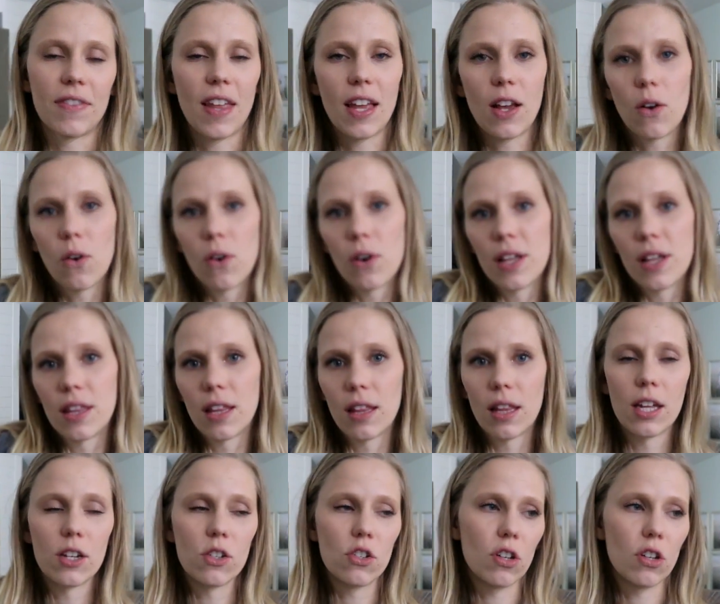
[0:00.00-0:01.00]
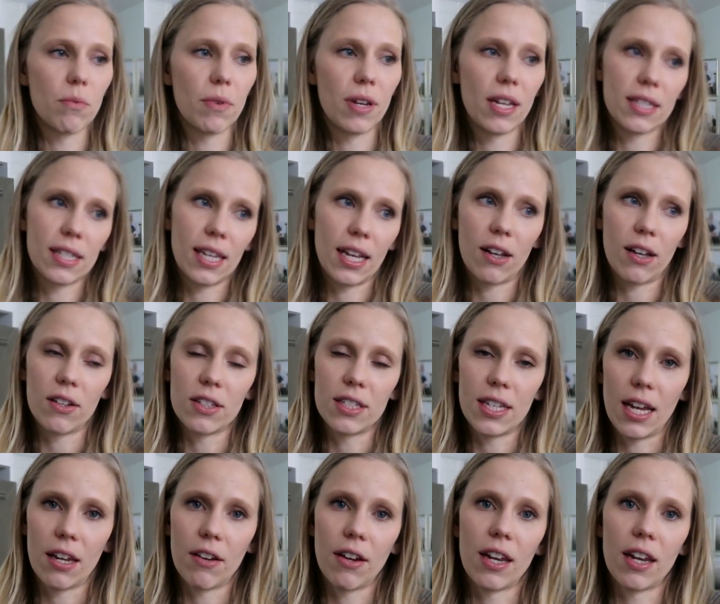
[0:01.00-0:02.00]
They go in the lunchroom and it's like all
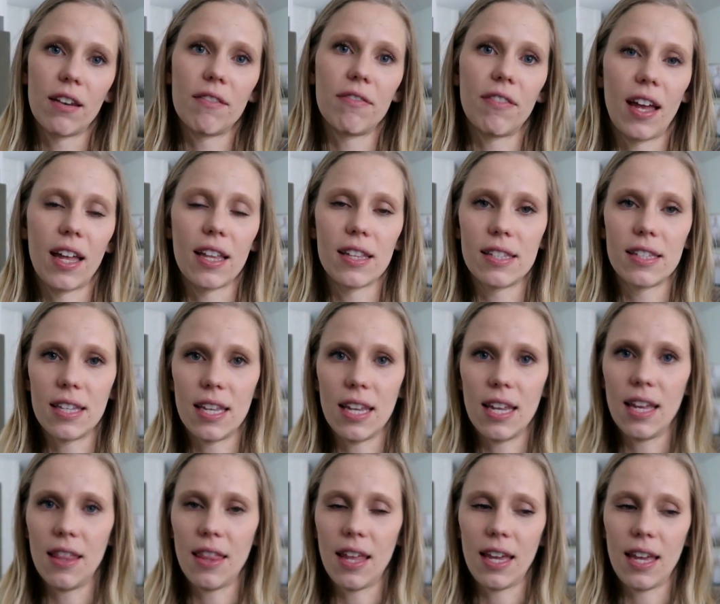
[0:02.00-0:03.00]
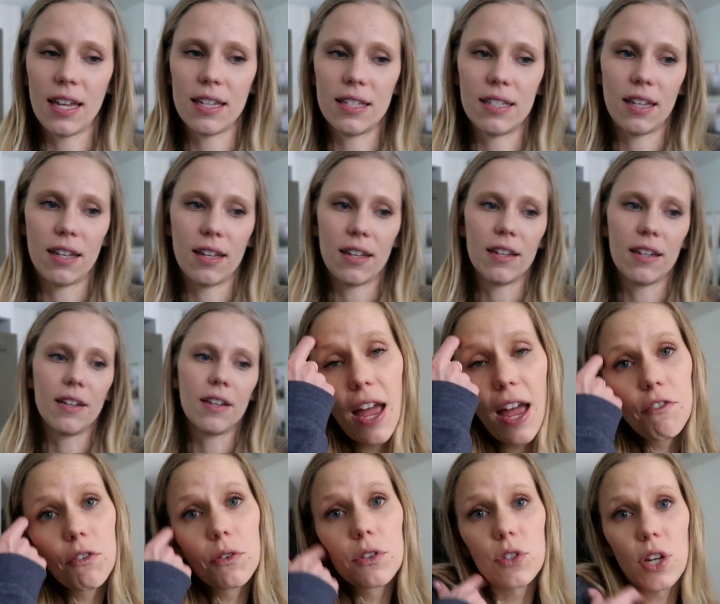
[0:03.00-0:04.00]
decorated fancy, and they get to
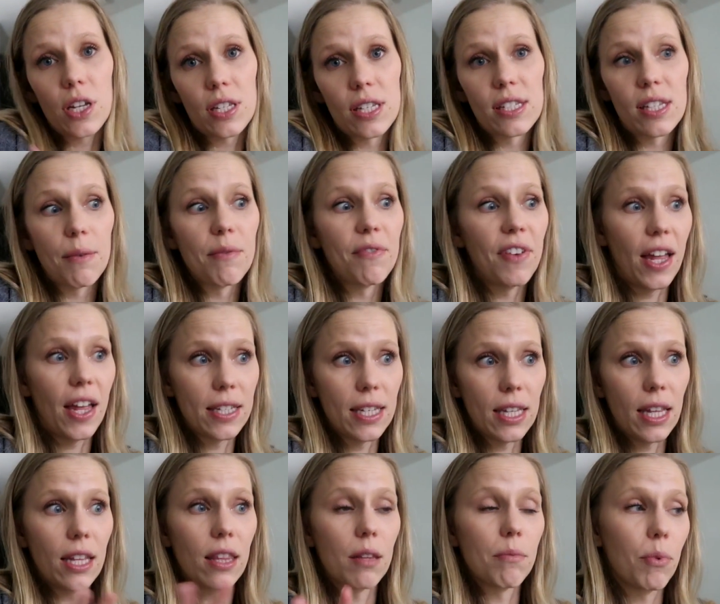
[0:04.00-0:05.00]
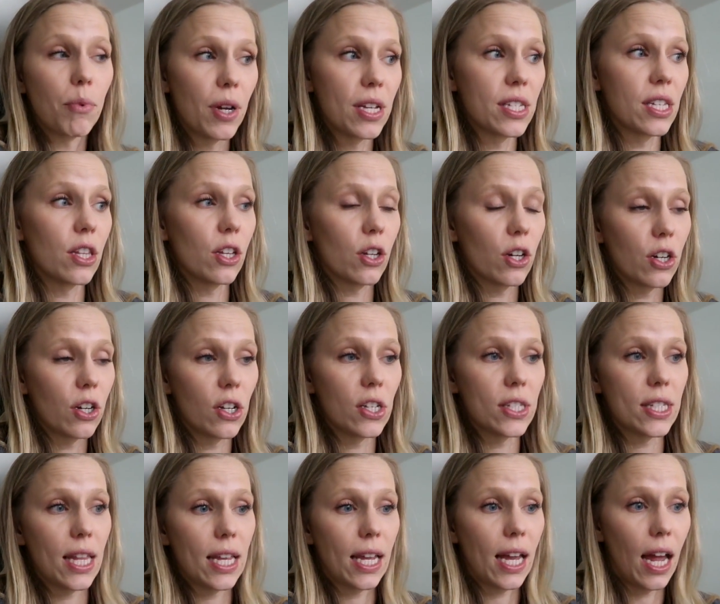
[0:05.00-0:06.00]
everyone dresses up fancy, like the boys and the
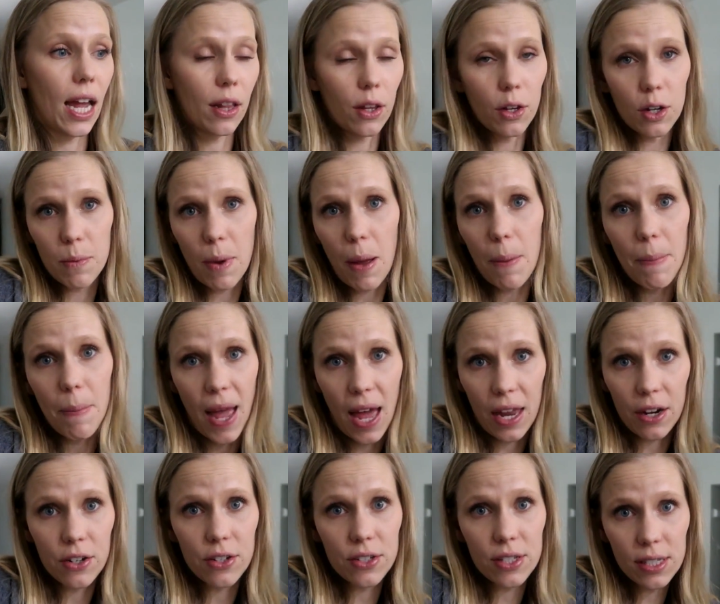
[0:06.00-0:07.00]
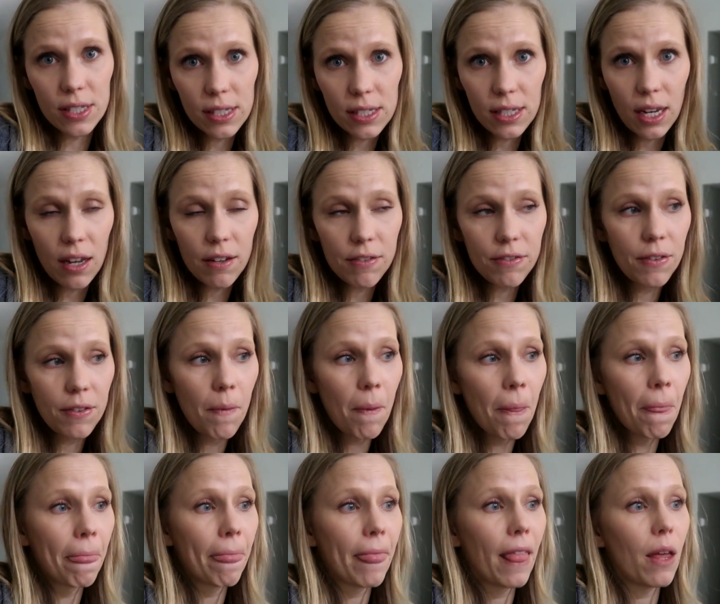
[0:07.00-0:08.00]
girls, and they kind of learn about manners and stuff
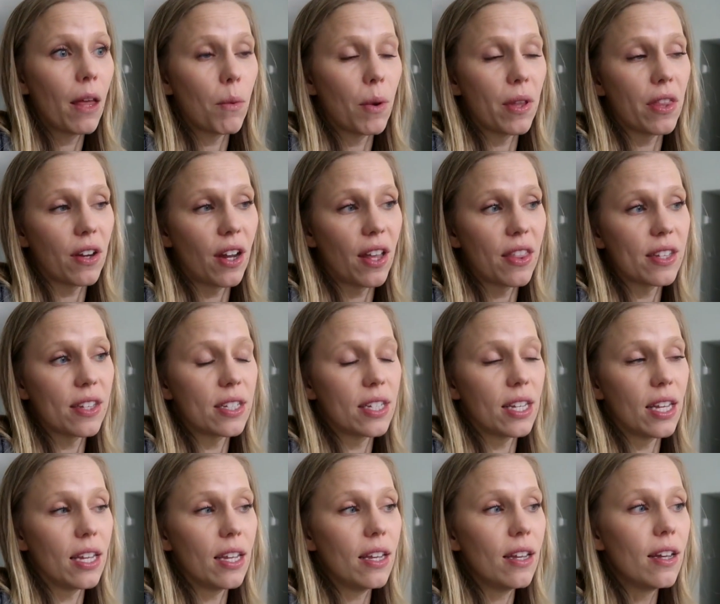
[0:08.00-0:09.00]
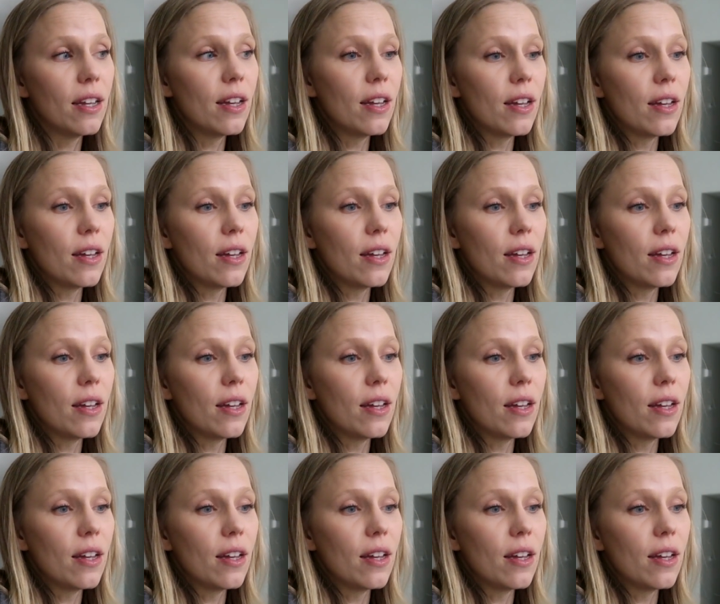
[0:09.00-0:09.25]
when they're at the tea.